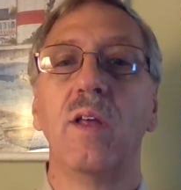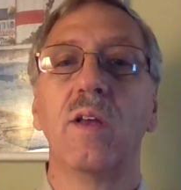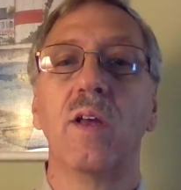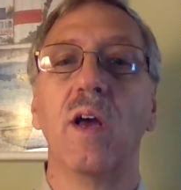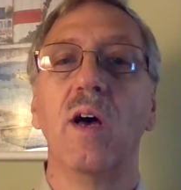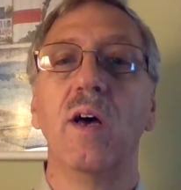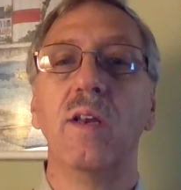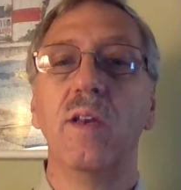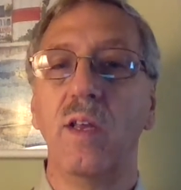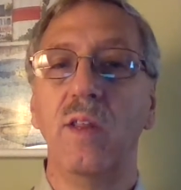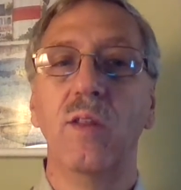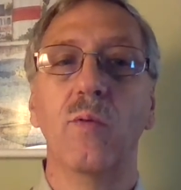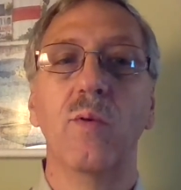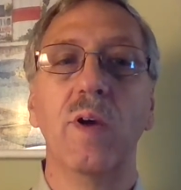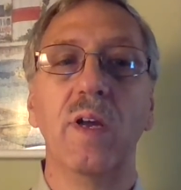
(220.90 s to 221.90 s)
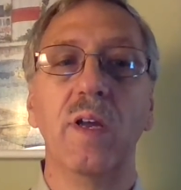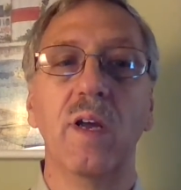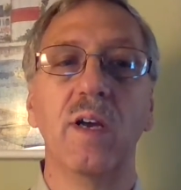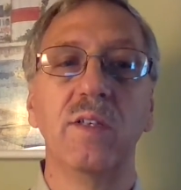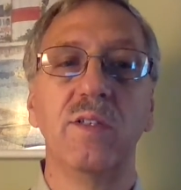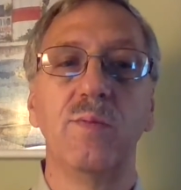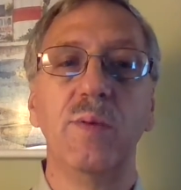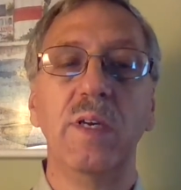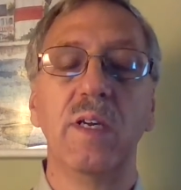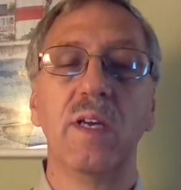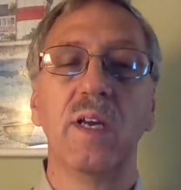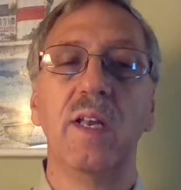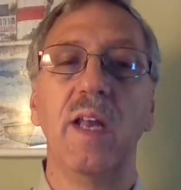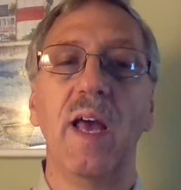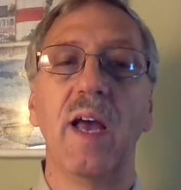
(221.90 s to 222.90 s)
God in the way I
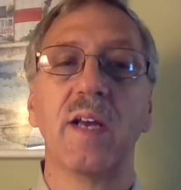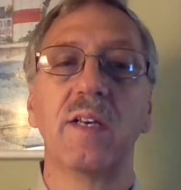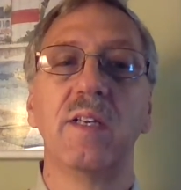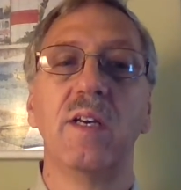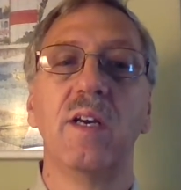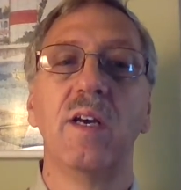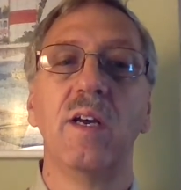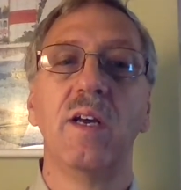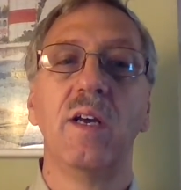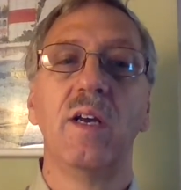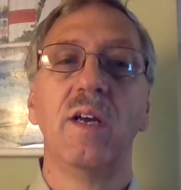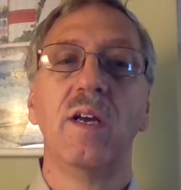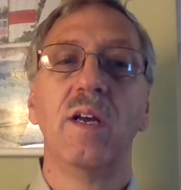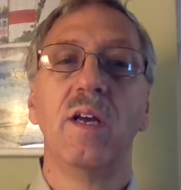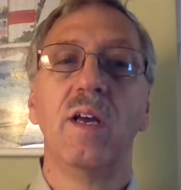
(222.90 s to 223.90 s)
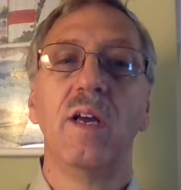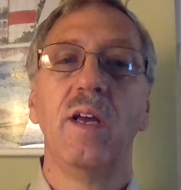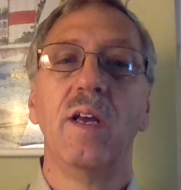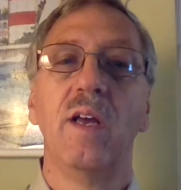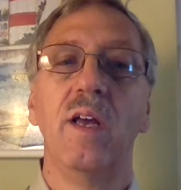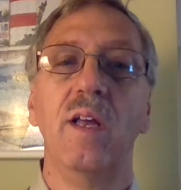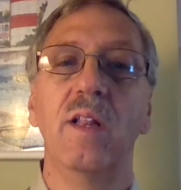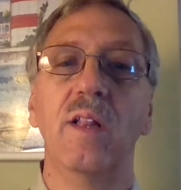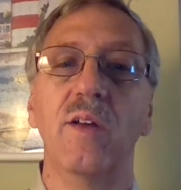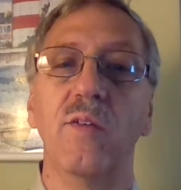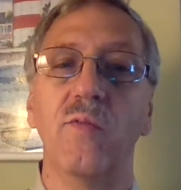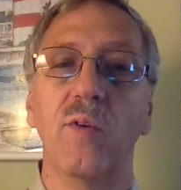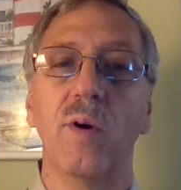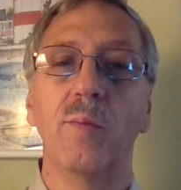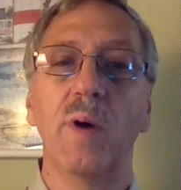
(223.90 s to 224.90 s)
speak and act and
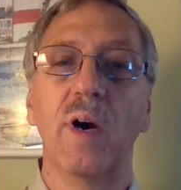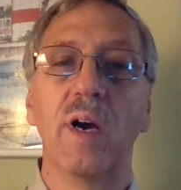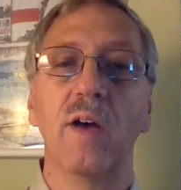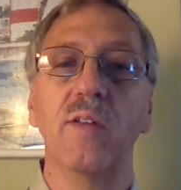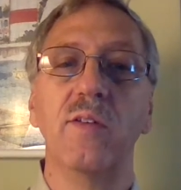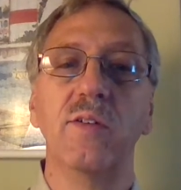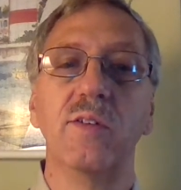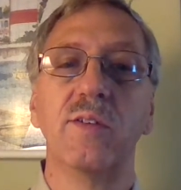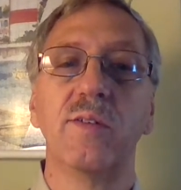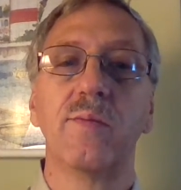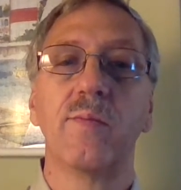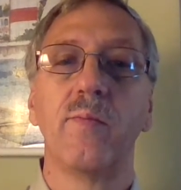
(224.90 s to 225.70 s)
live among others?